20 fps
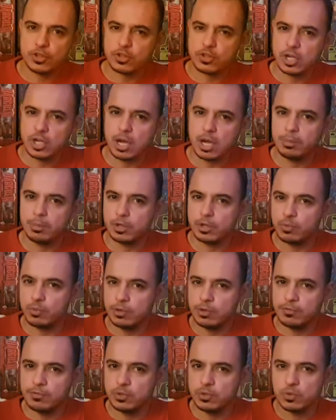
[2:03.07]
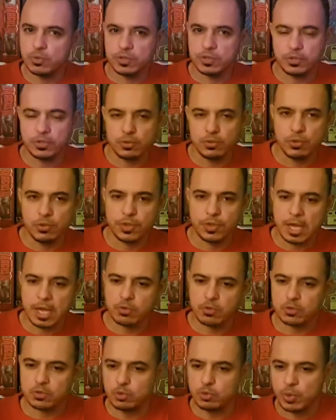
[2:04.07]
Comic Reviews
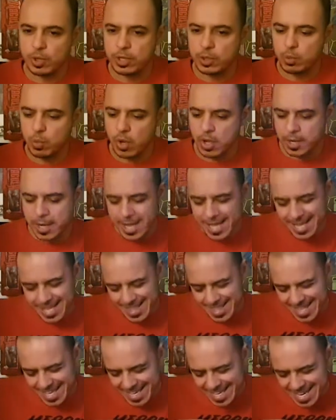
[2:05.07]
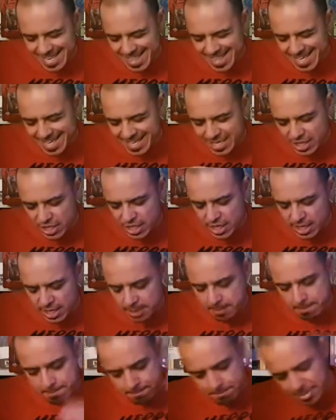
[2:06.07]
2021. Chickity chickity
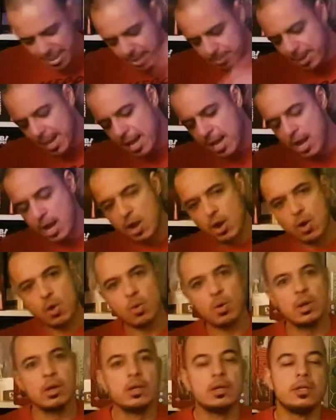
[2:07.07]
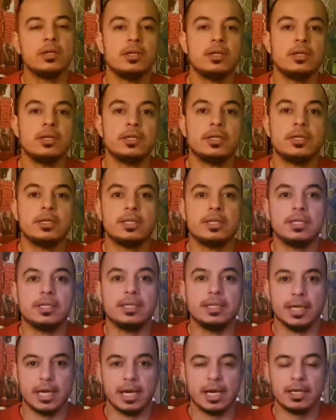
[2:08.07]
chickity pow!
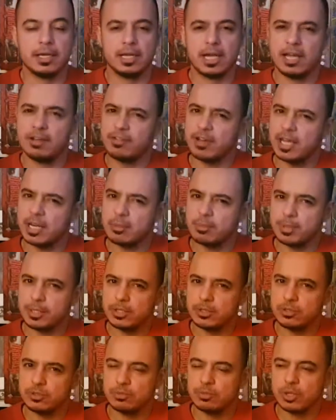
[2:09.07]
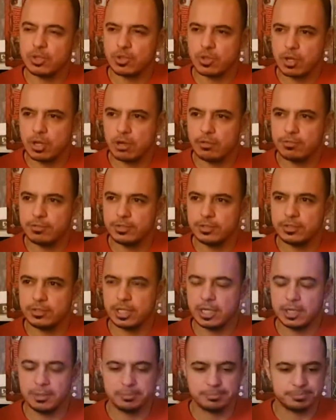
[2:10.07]
Yeah, I've had a bit too much coffee
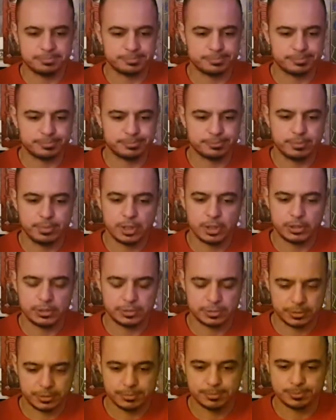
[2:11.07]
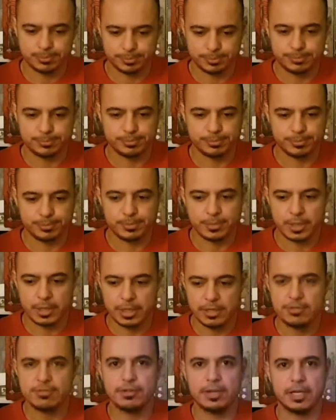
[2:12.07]
today, but
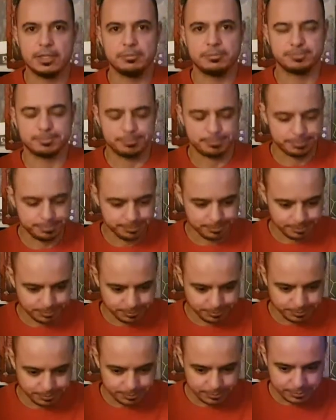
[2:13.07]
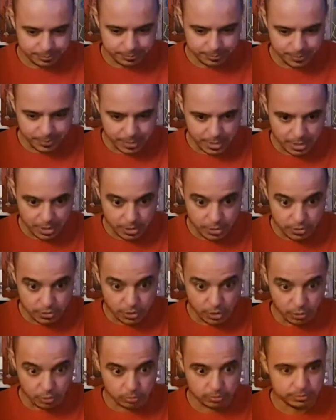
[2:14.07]
it's fine.
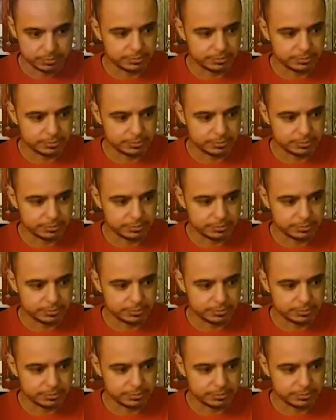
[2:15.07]
So,